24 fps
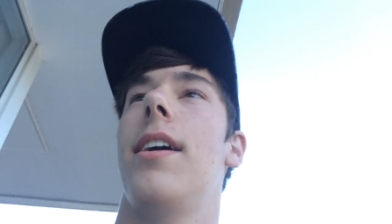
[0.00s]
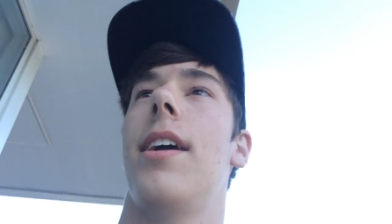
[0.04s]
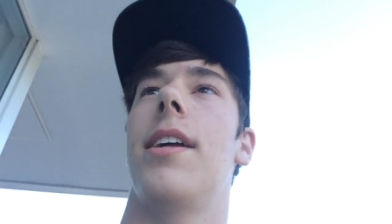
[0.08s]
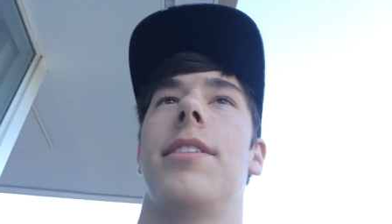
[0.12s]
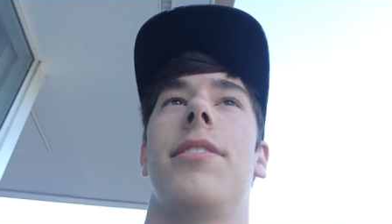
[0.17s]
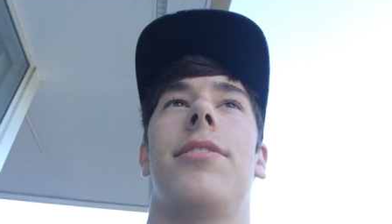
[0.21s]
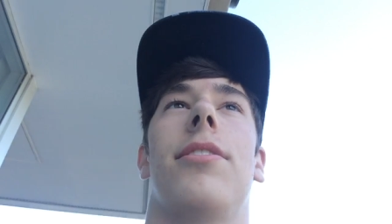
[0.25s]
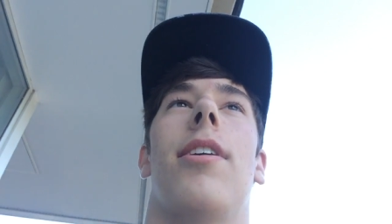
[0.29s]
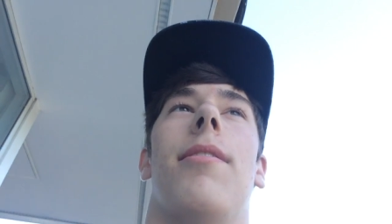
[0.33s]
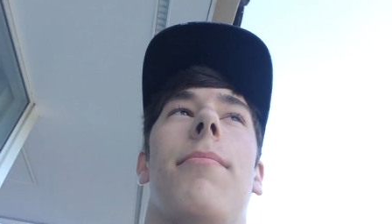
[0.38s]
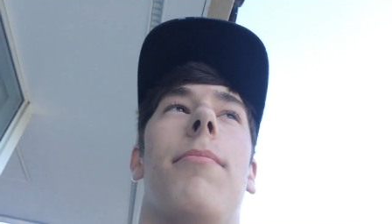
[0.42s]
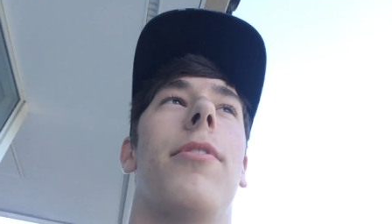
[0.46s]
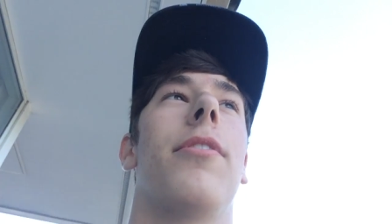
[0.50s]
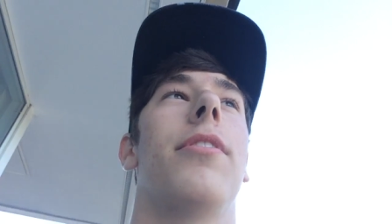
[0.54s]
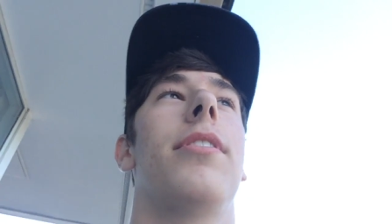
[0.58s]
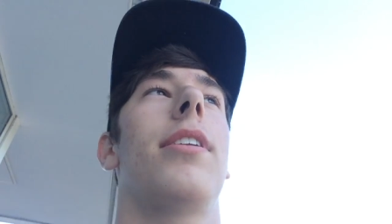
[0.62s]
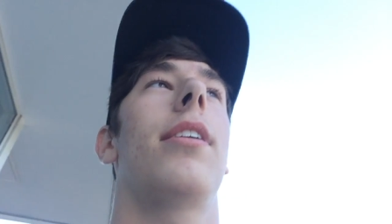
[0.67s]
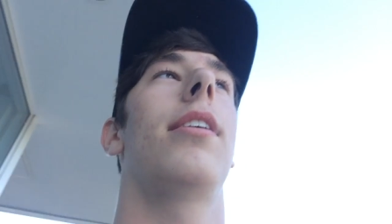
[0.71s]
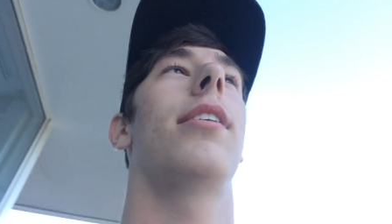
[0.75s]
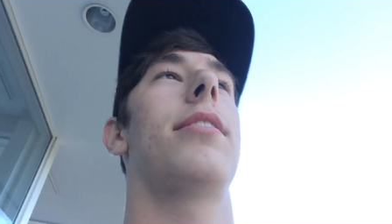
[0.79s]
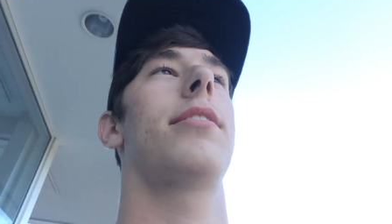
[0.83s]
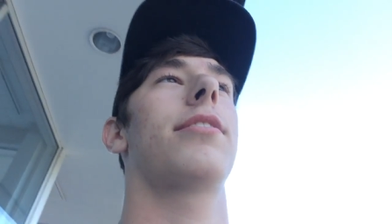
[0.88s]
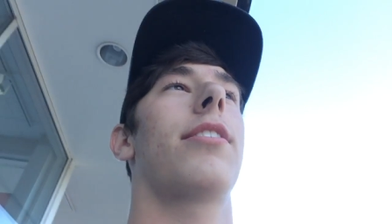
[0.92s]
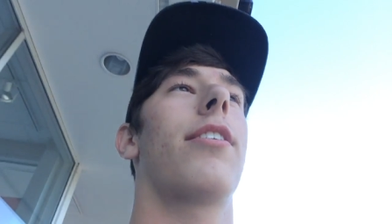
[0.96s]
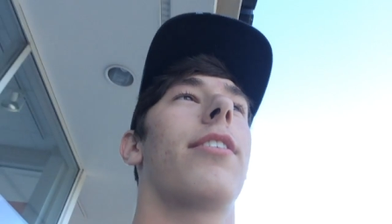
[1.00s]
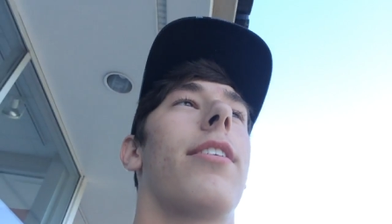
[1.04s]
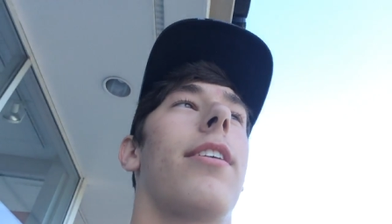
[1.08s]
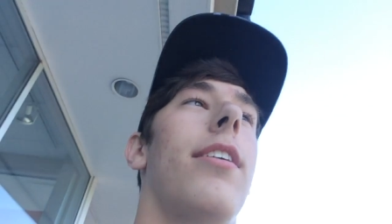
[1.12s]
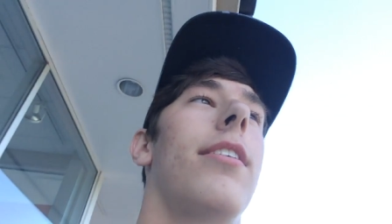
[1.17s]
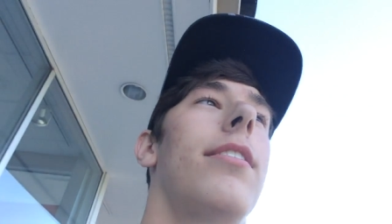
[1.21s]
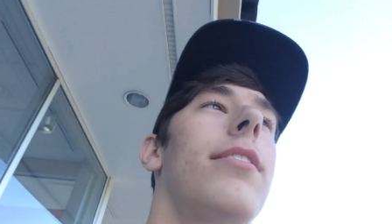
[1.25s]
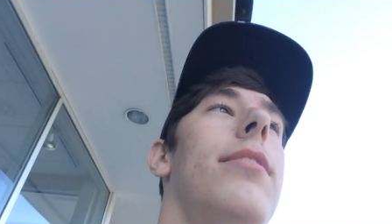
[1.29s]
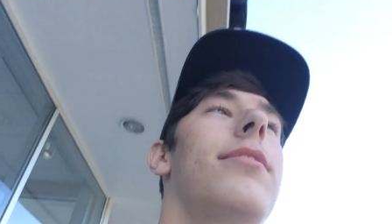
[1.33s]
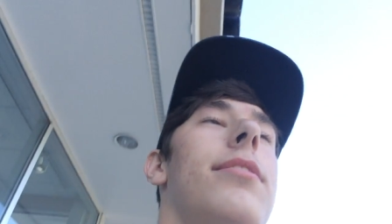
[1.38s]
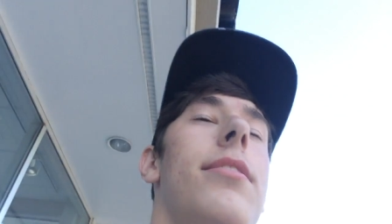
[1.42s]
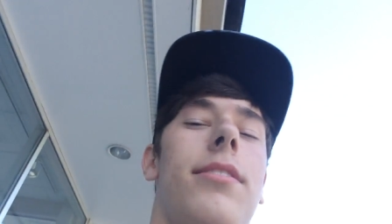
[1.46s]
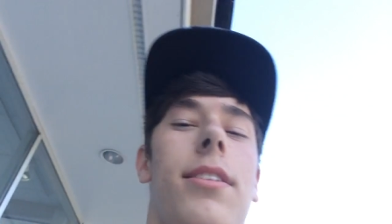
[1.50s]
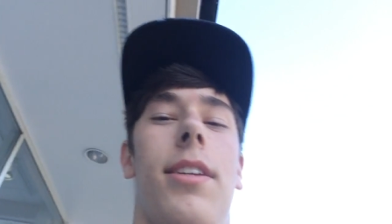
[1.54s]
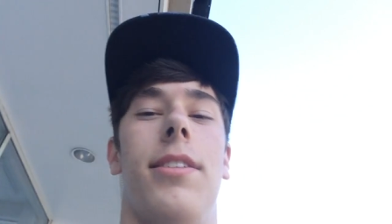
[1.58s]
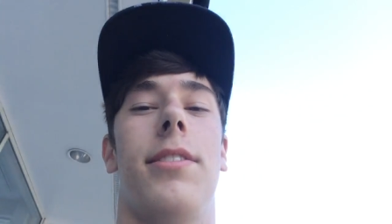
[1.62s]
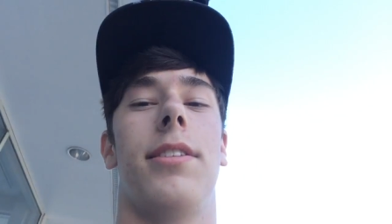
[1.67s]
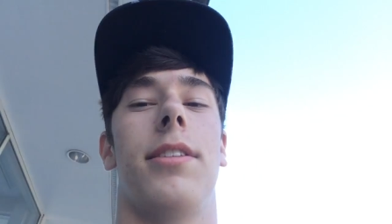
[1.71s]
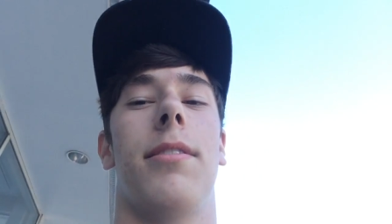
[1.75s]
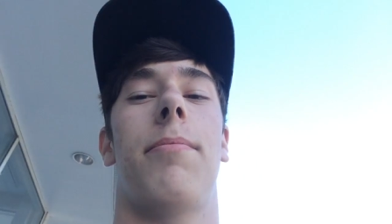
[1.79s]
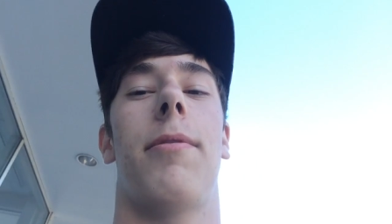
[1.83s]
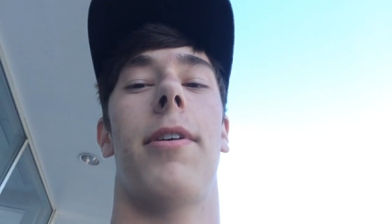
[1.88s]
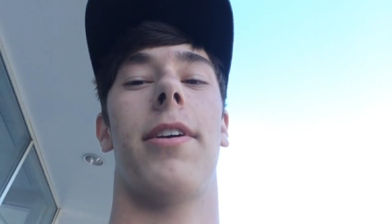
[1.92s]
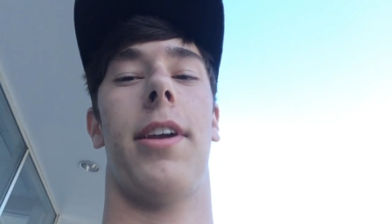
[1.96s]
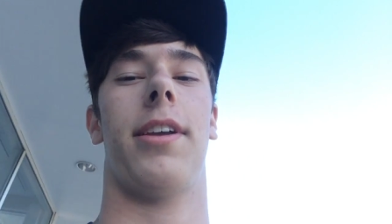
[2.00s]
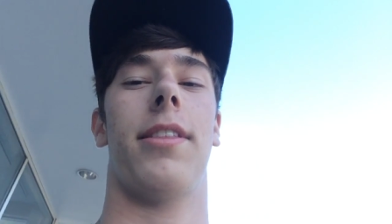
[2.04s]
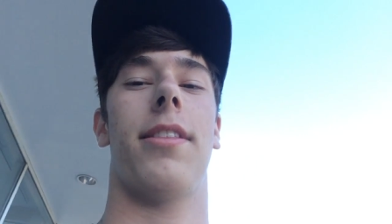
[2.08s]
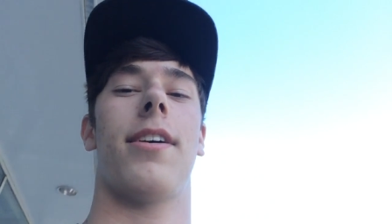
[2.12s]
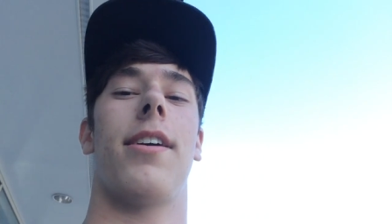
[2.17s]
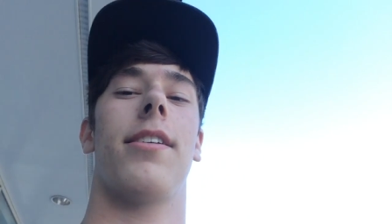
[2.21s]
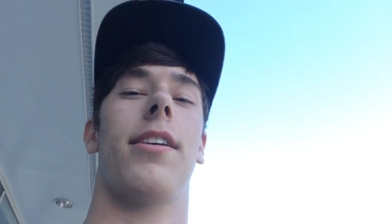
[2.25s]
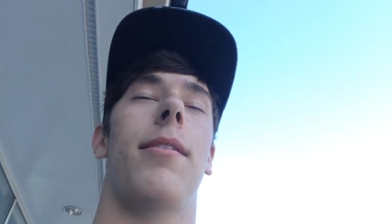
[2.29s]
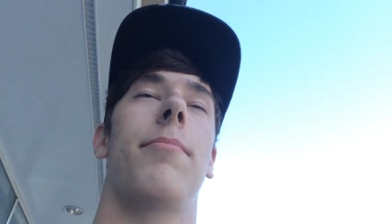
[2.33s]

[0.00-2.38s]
and so I'm going to Target. It's in the parking lot.